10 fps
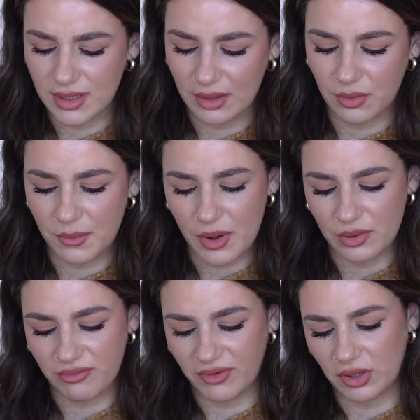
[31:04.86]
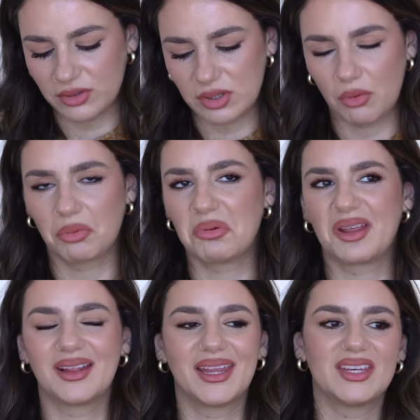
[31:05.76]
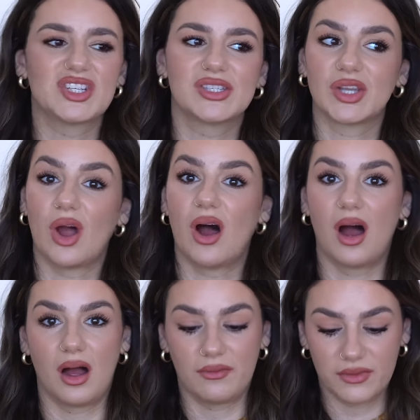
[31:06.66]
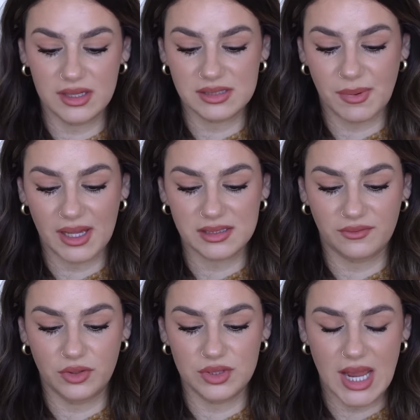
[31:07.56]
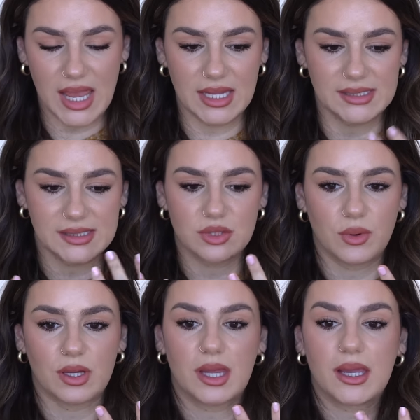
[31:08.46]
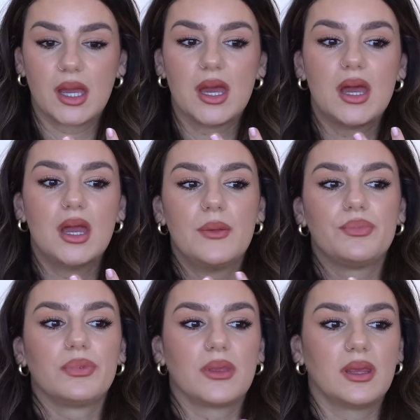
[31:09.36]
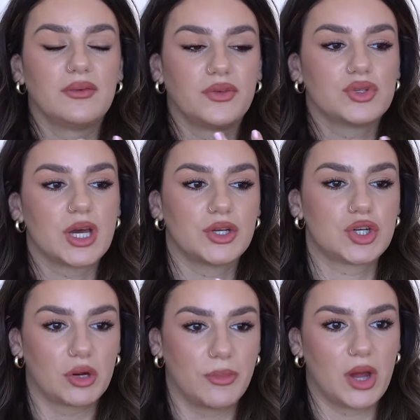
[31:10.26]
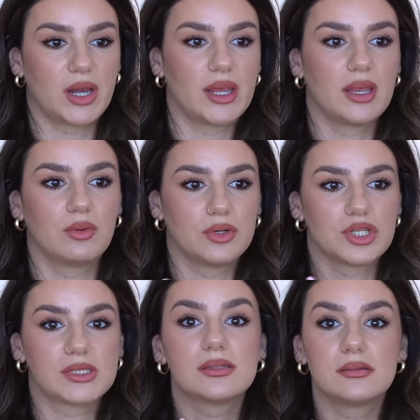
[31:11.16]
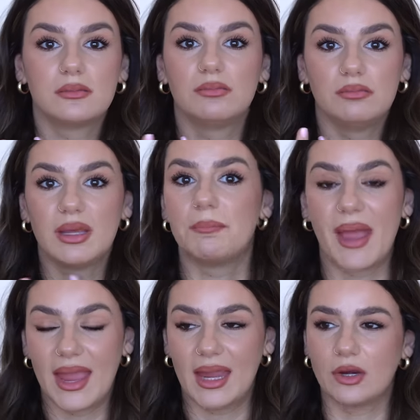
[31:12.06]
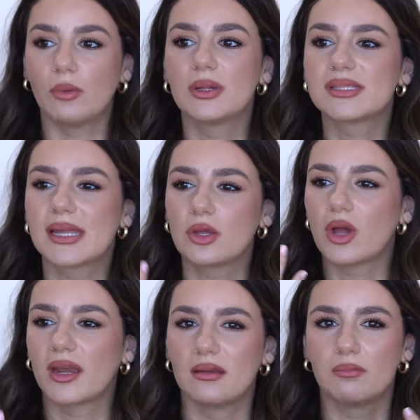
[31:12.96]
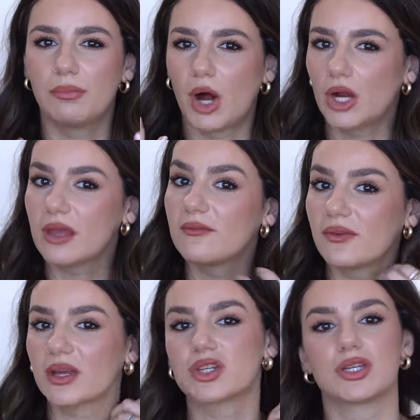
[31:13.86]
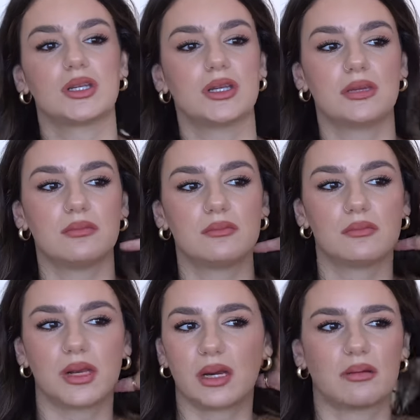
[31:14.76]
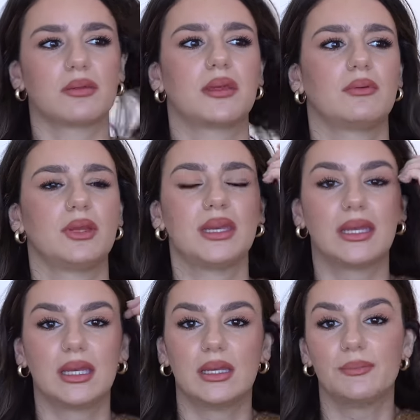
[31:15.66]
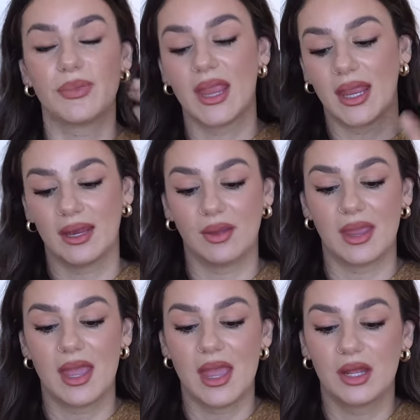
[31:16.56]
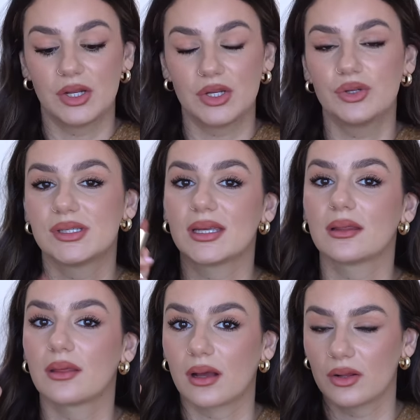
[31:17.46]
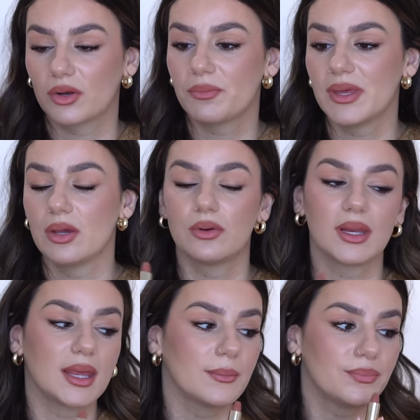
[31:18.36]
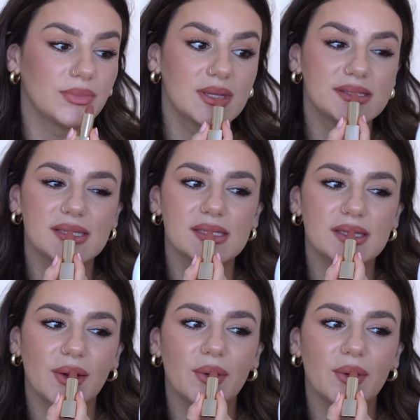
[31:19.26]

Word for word: and I we both felt really just off this past few days to where like if you touch our body, it would just be in pain, almost like you had a body infection, but I don't think we did. Anyway, using the color Peony, this is